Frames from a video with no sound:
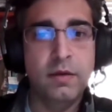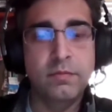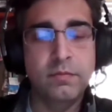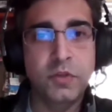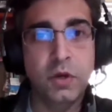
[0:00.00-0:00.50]

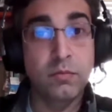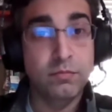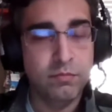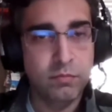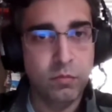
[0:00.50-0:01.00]
So,
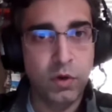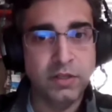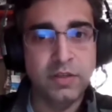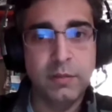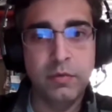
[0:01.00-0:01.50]
one
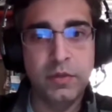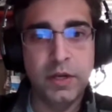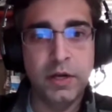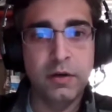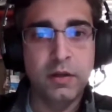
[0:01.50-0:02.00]
example
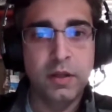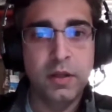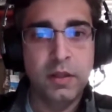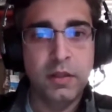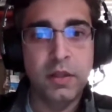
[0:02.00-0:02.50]
there.
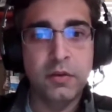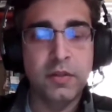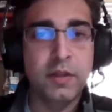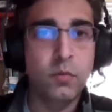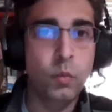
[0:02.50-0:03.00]
The other
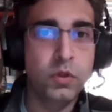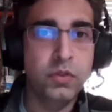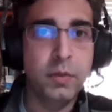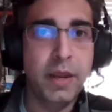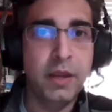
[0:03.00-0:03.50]
thing
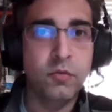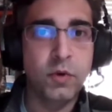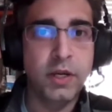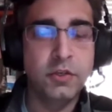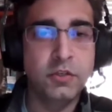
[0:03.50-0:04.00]
with command
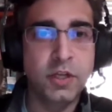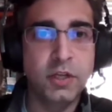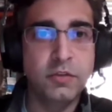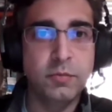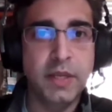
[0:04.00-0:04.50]
range
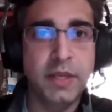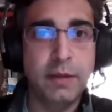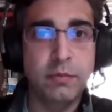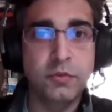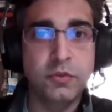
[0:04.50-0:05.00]
is being
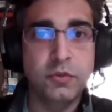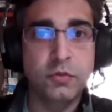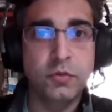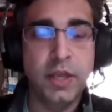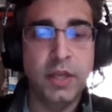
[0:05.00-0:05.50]
able
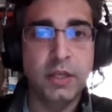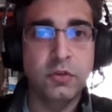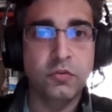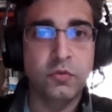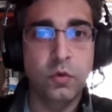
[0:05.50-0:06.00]
to take
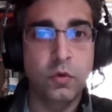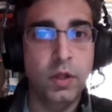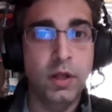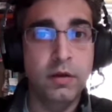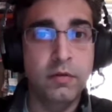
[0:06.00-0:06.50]
control
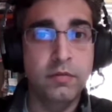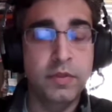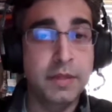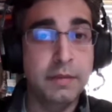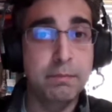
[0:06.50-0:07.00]
of
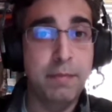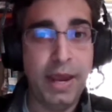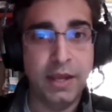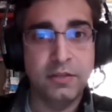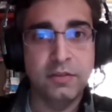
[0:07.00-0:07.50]
the
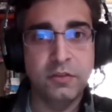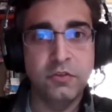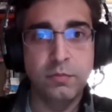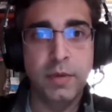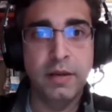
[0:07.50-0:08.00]
mechs that
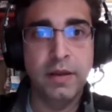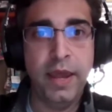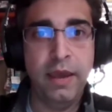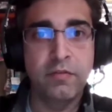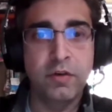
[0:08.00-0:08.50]
you might
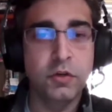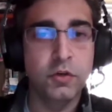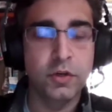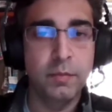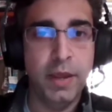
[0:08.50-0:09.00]
have under
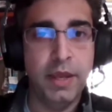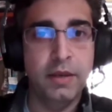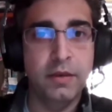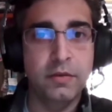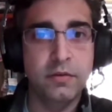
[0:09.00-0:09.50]
your
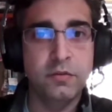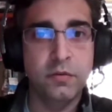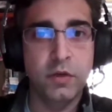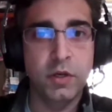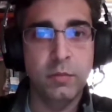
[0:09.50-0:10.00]
command. So, if
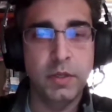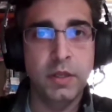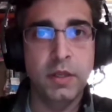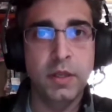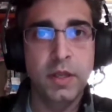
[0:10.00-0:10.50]
you're going to
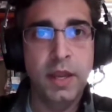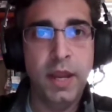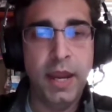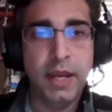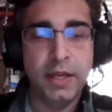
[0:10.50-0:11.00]
be
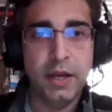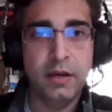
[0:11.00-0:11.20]
any kind